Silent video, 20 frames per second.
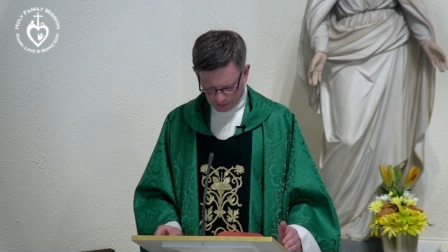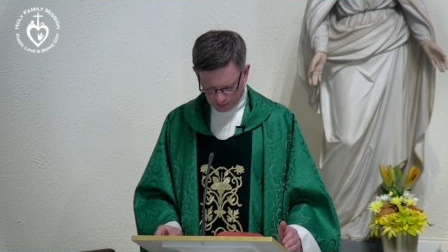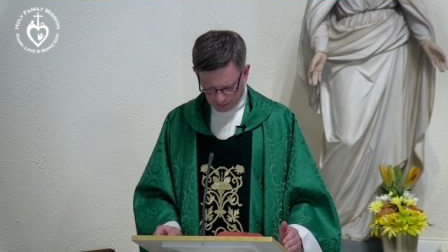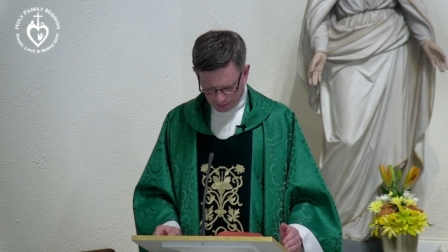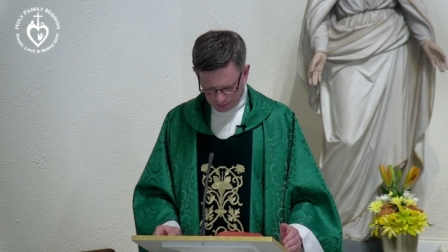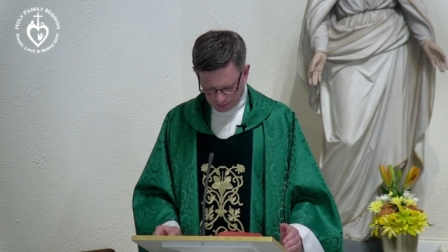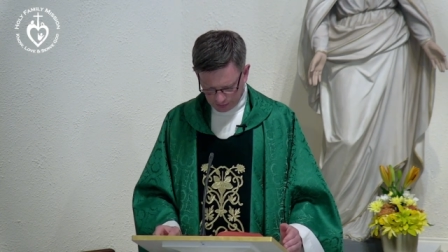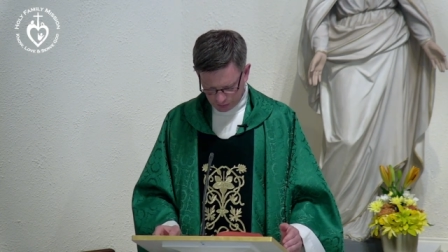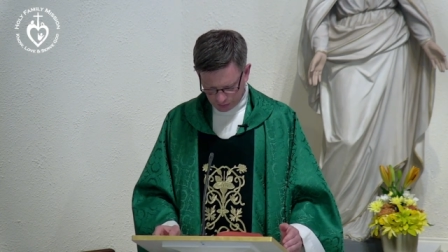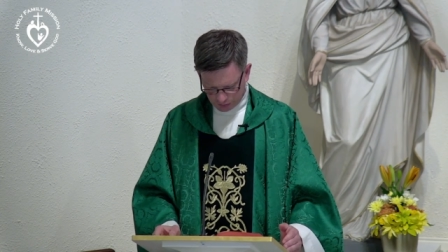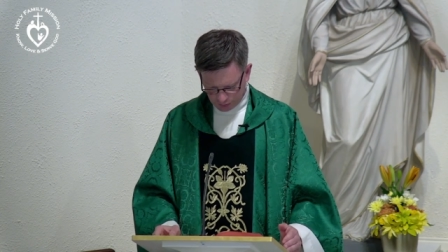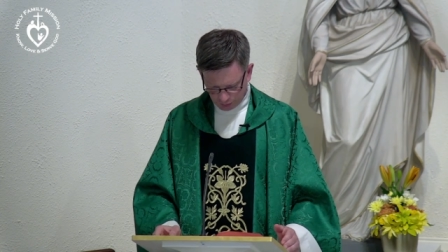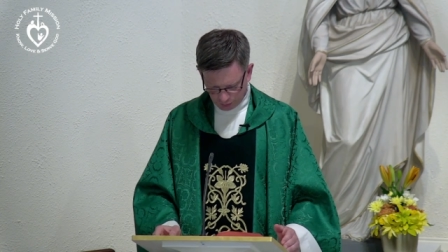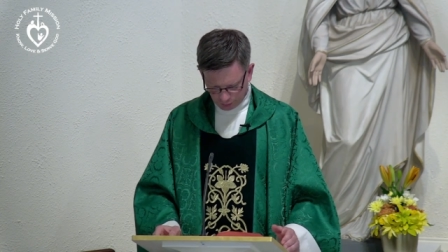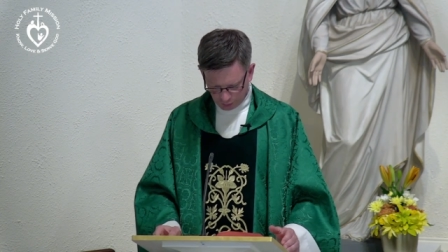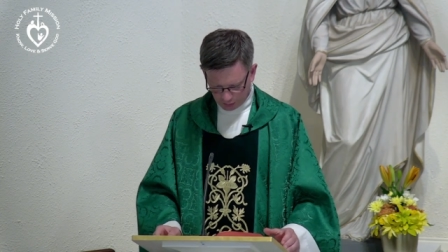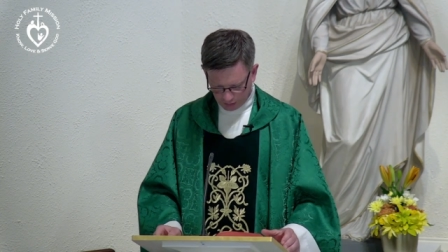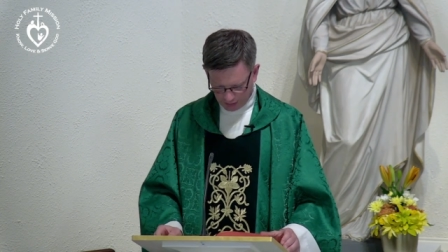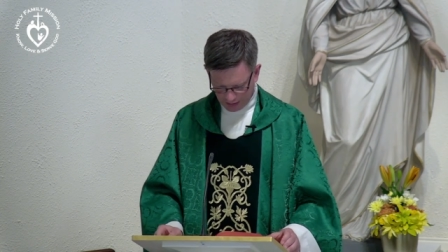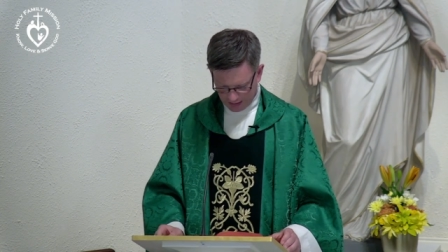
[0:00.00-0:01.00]
Just
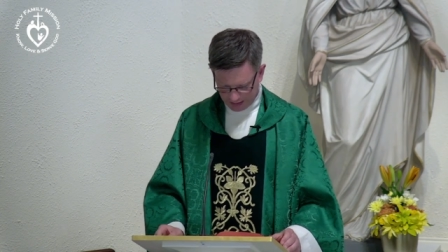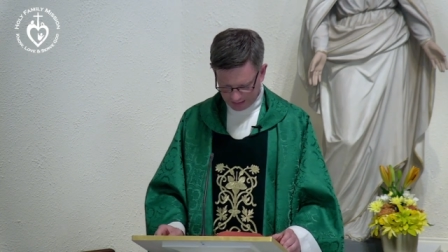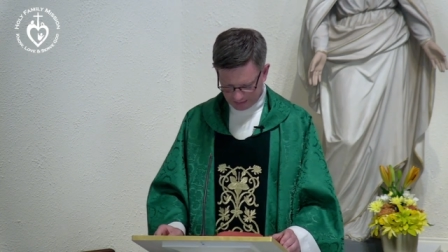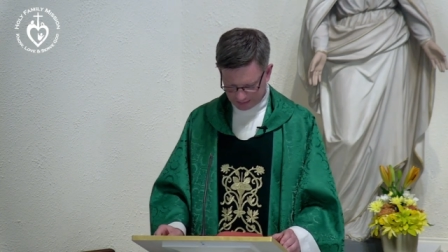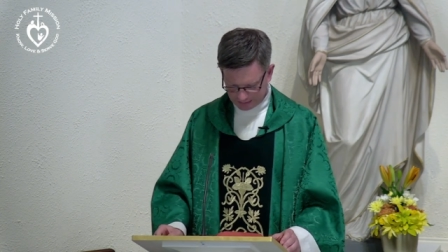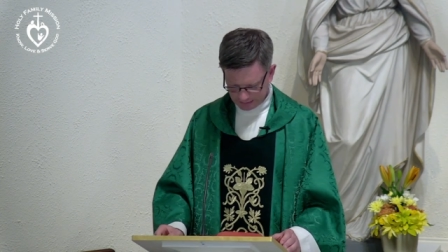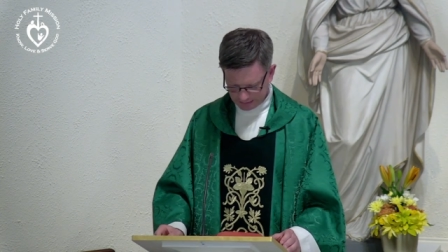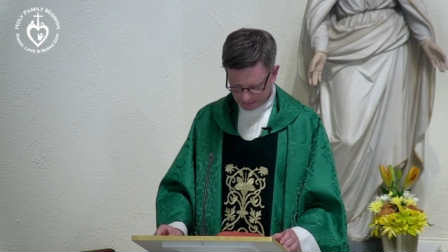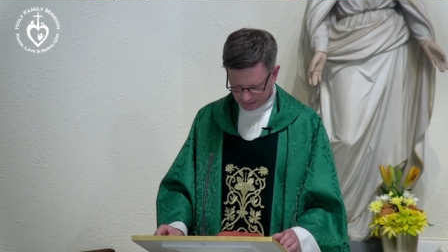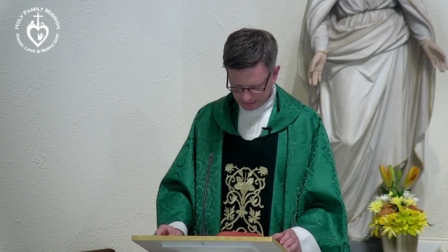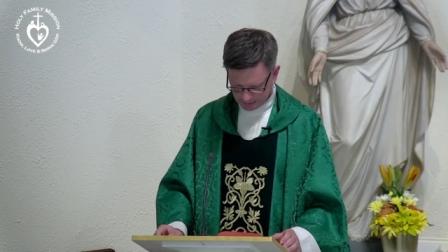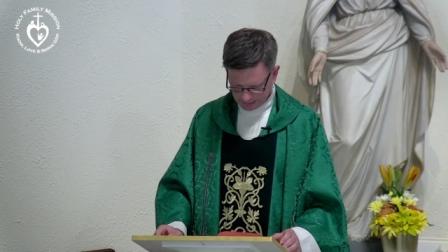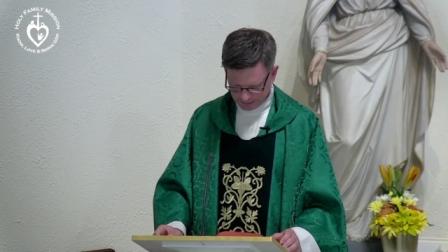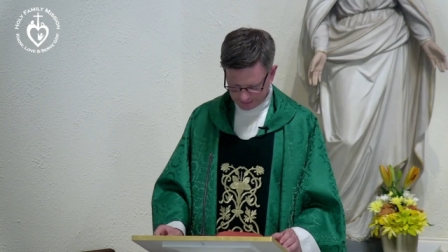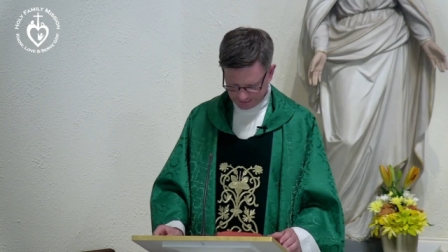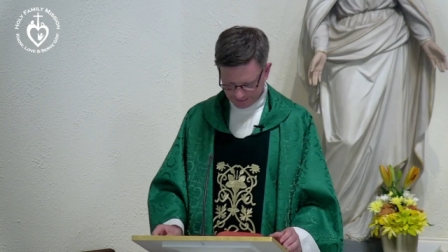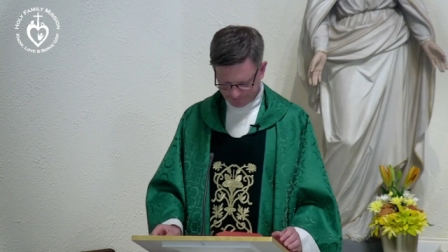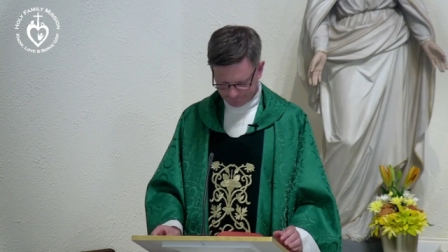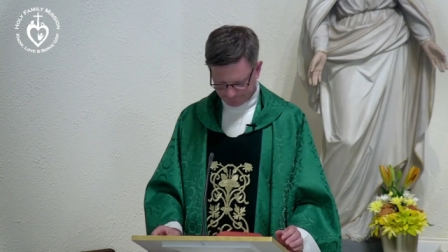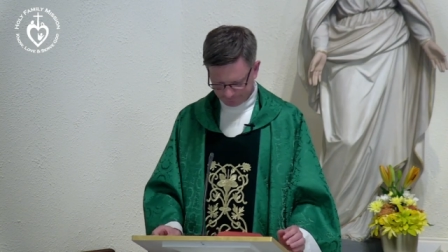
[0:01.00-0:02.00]
one last
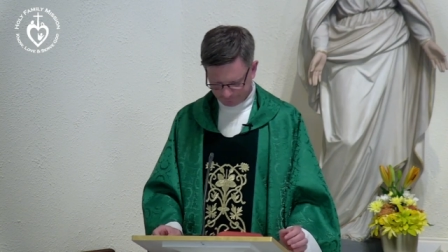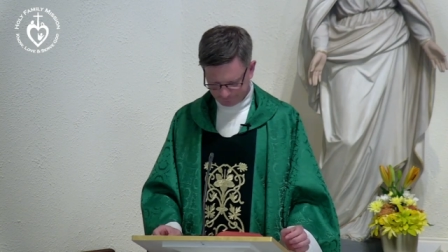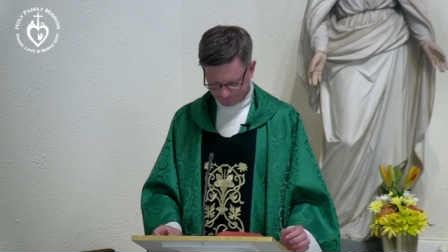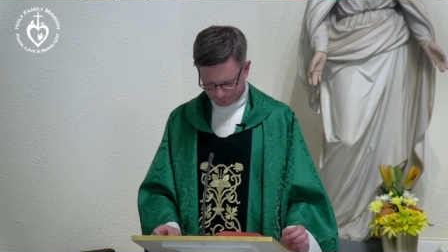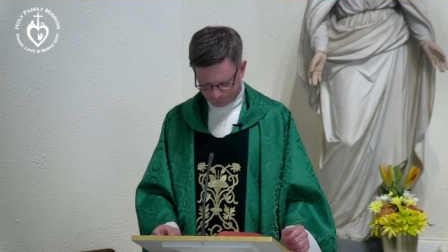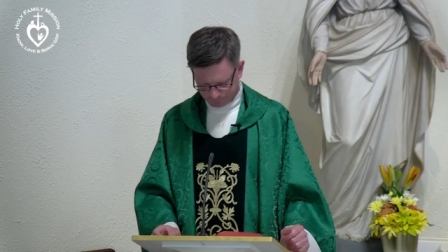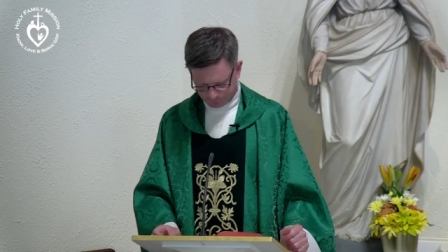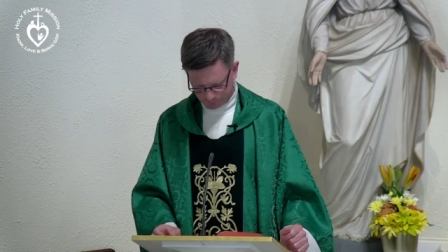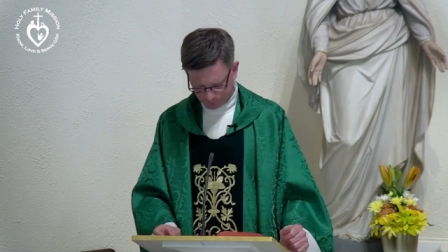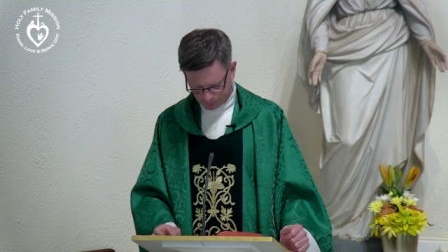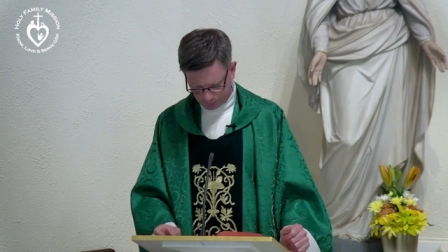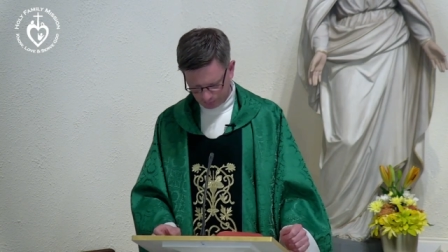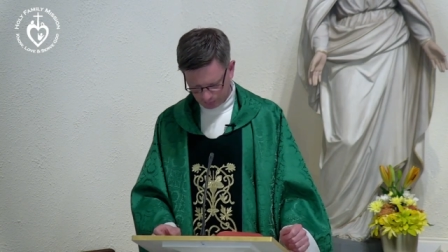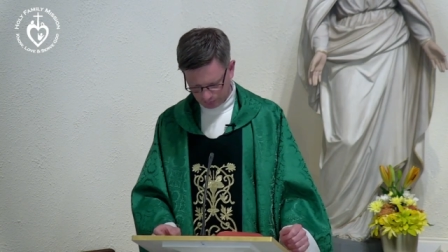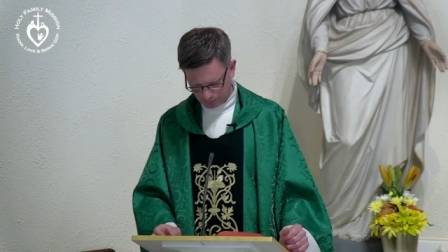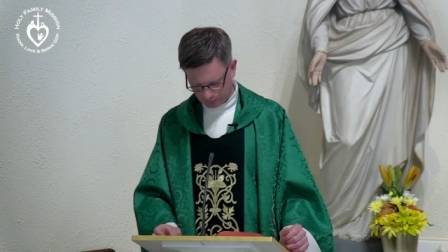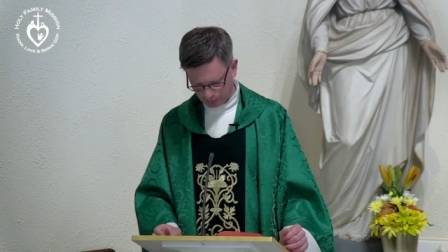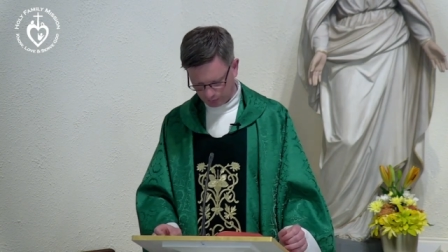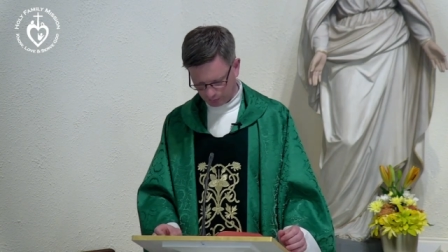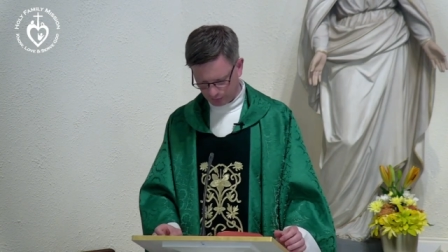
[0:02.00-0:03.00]
idea,
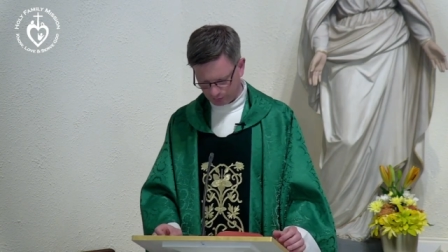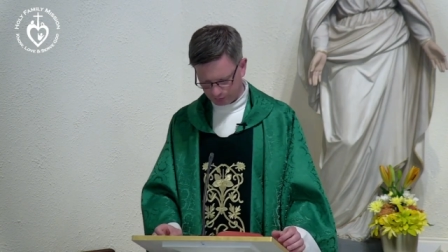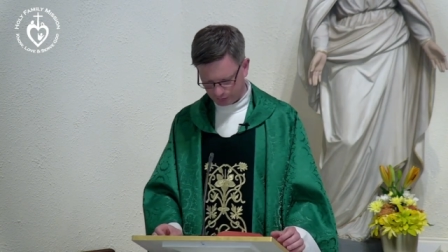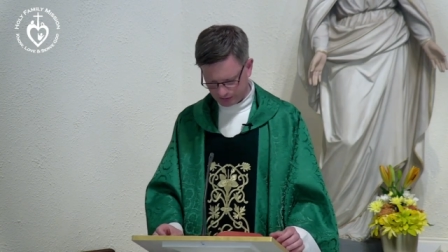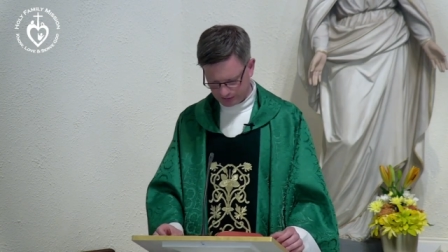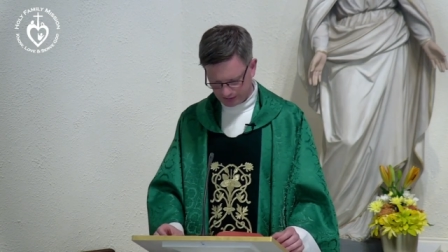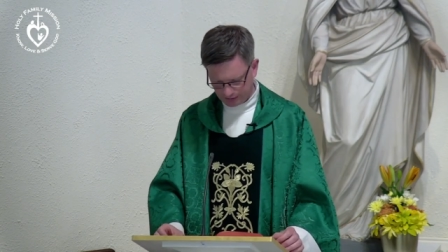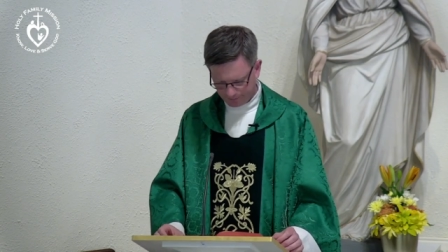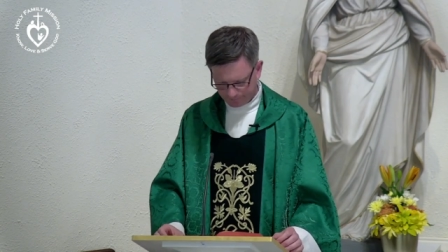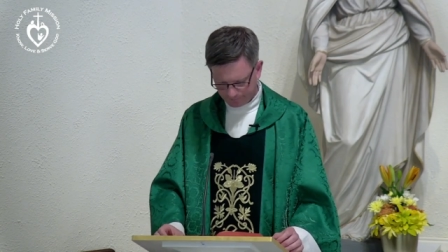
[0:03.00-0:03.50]
or thought for today.